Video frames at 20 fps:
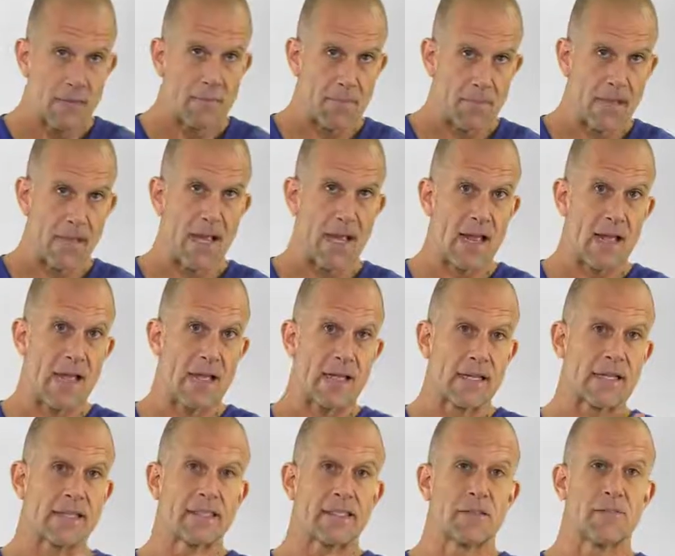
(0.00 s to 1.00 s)

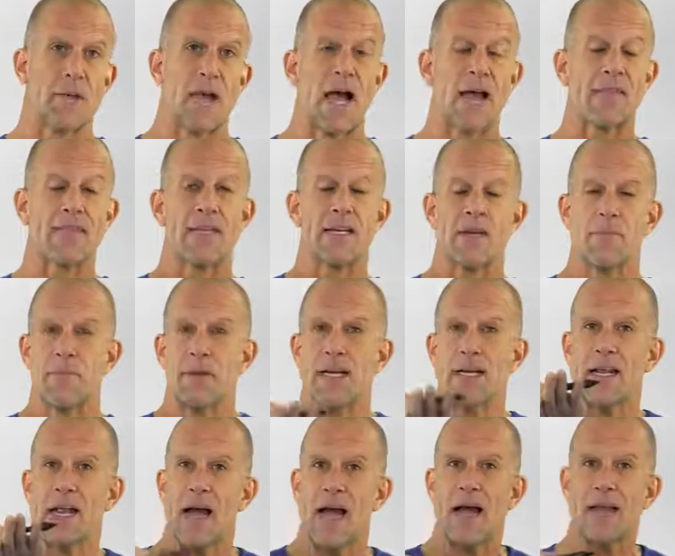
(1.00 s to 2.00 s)
because eh, it's path
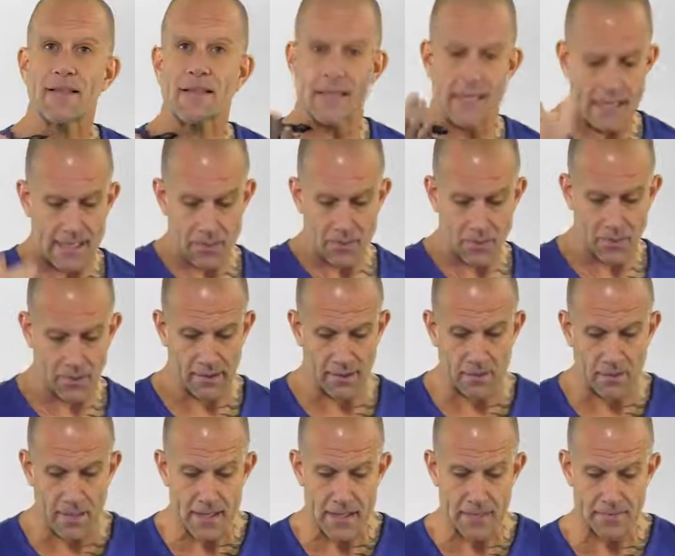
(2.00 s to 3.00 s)
independent at the
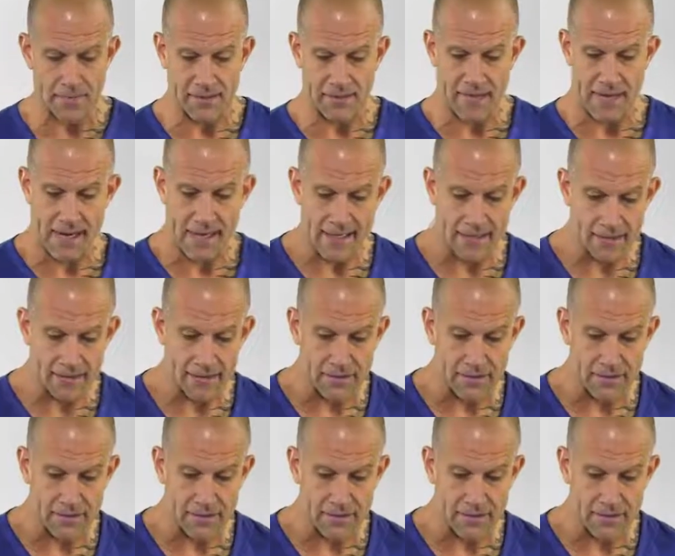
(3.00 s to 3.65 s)
equilibrium state.